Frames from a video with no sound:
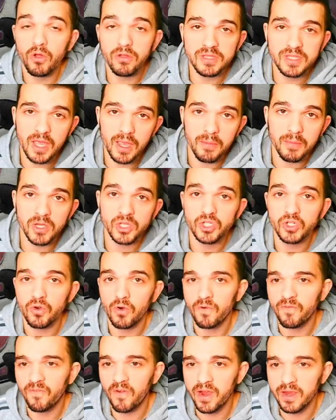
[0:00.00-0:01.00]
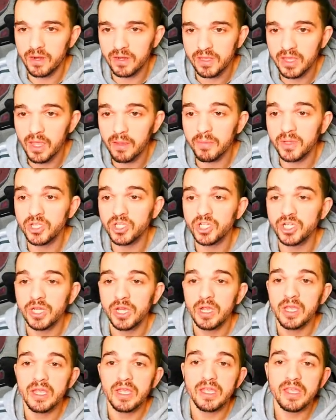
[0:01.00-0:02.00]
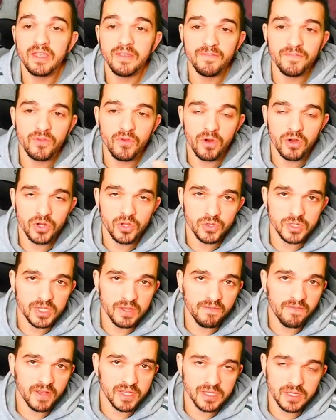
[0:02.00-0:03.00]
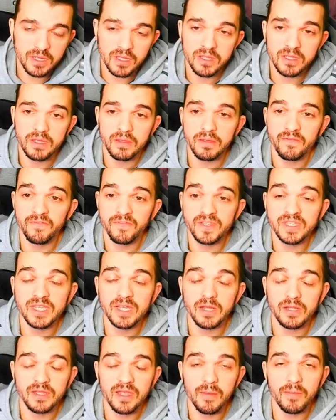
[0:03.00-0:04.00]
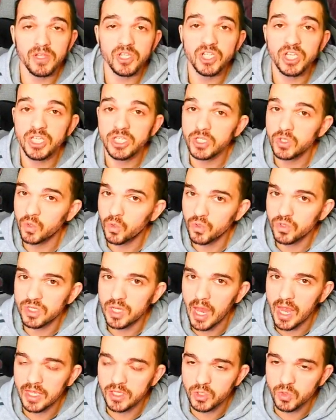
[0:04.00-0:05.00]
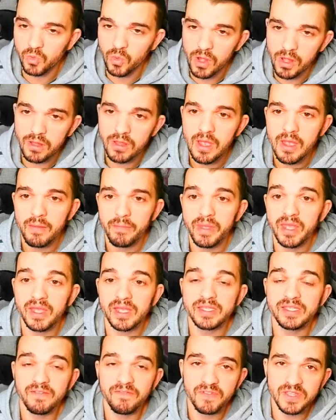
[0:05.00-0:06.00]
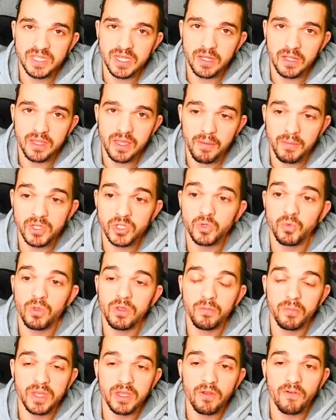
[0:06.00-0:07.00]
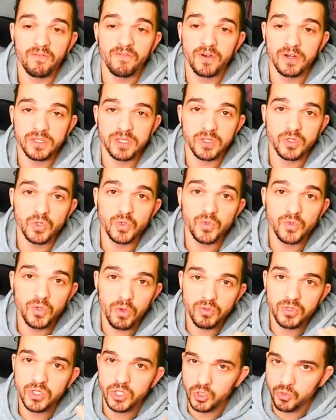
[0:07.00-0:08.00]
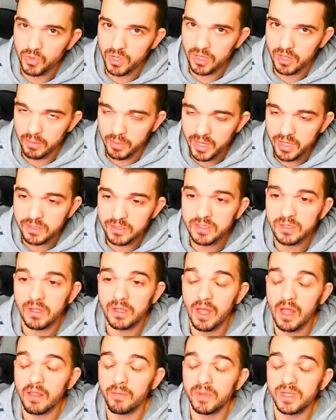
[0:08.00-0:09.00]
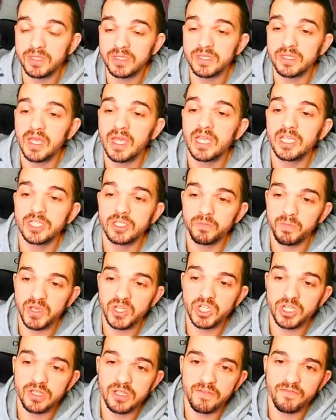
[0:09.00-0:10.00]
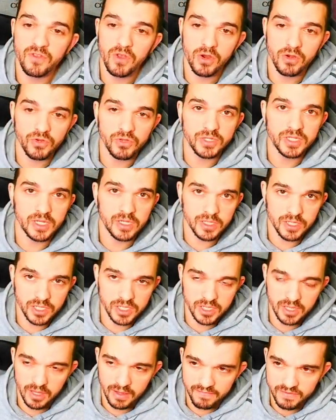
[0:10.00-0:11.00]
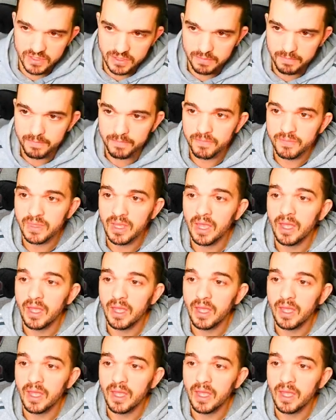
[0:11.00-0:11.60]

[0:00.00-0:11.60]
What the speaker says: cold damage or fire damage. If you are using physical damage, it's good as well because the physical damage will be converted to those three elemental elements, especially if you are using these gloves.